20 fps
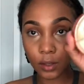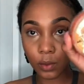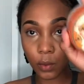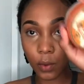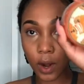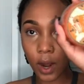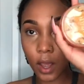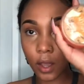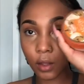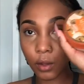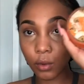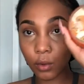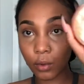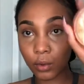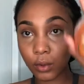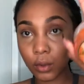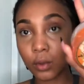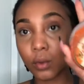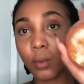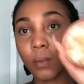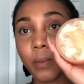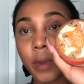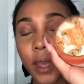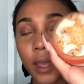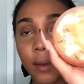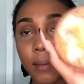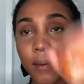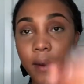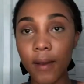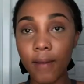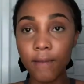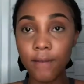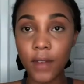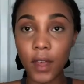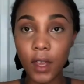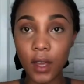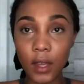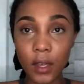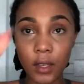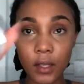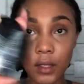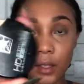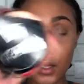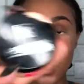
what I use to bake my face.